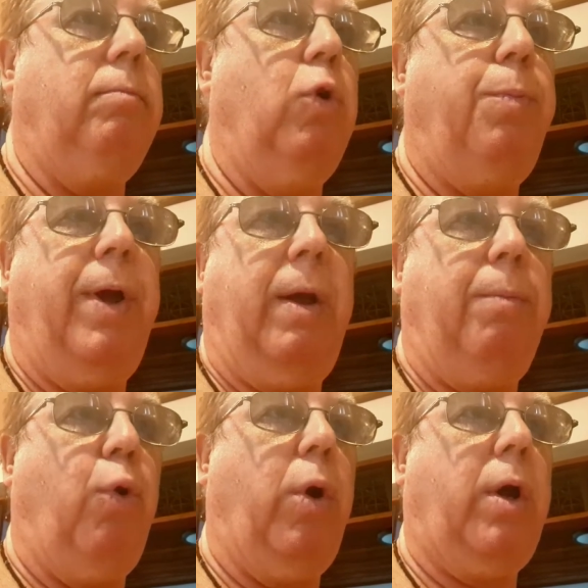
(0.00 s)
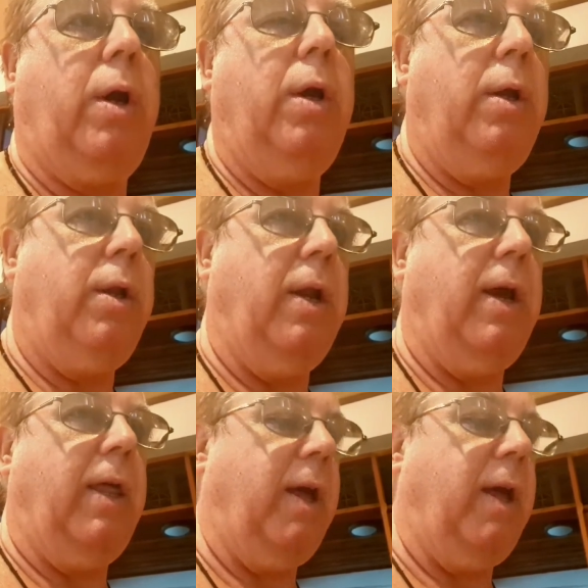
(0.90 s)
Moo Ping pork today.